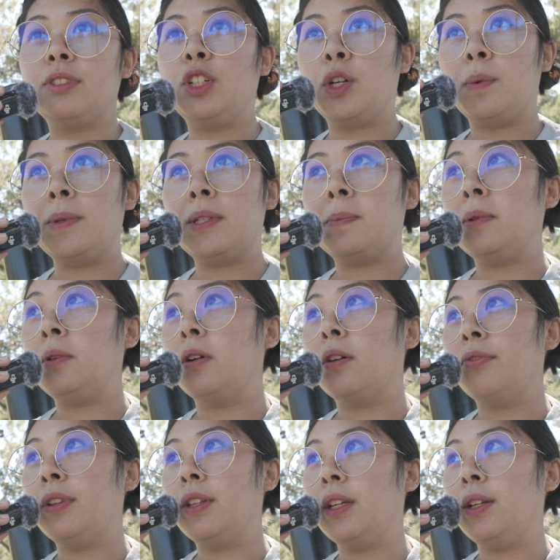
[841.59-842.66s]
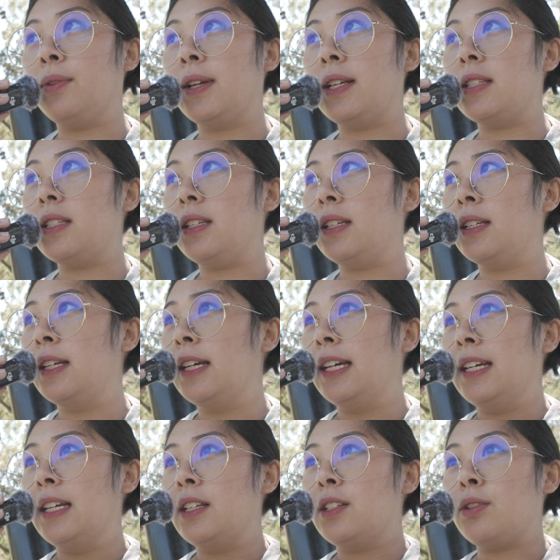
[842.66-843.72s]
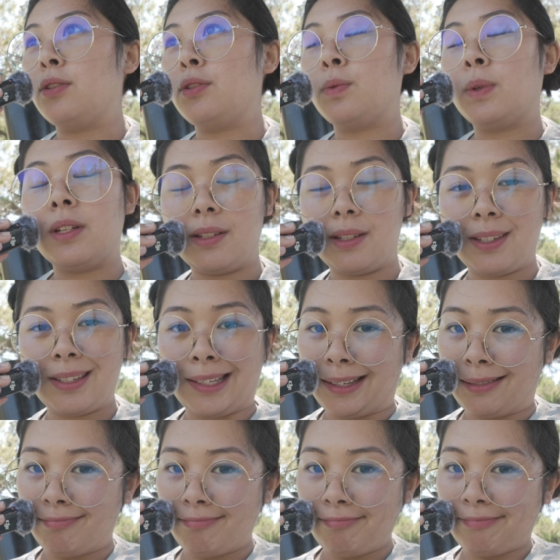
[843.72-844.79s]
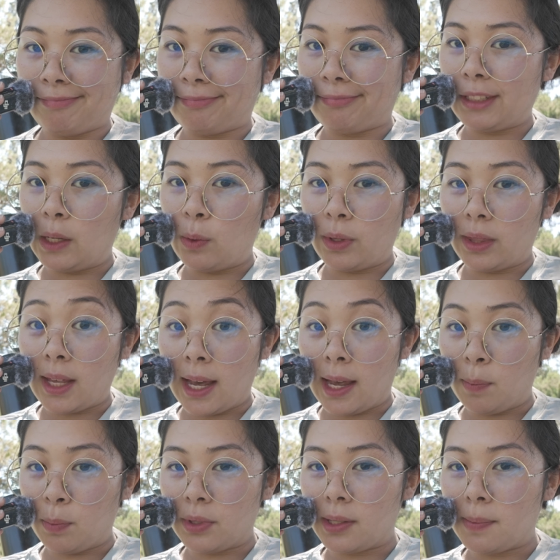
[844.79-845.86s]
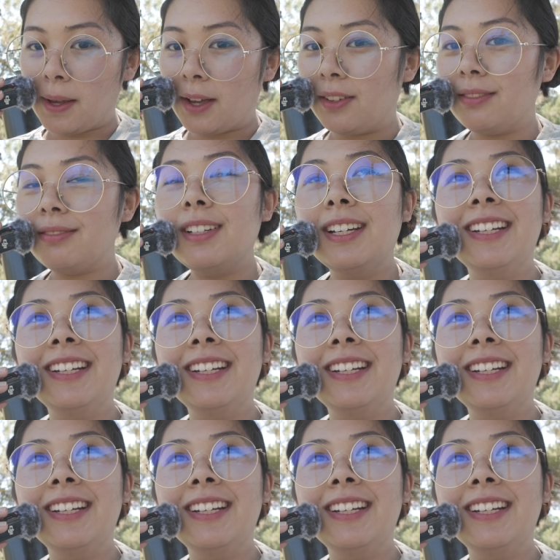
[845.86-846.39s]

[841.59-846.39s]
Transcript: Kobe's been golfing like crazy, so I just wanted to see what the hype was about.